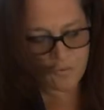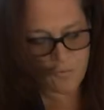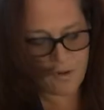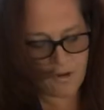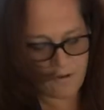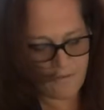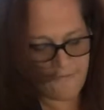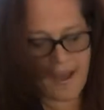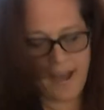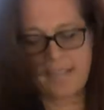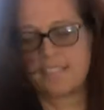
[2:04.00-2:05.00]
Real
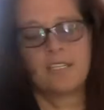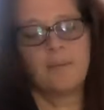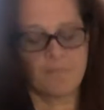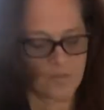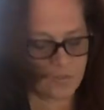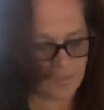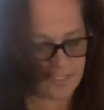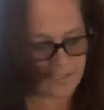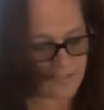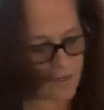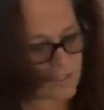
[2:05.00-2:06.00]
Fast. So
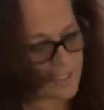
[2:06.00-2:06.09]
this is our Good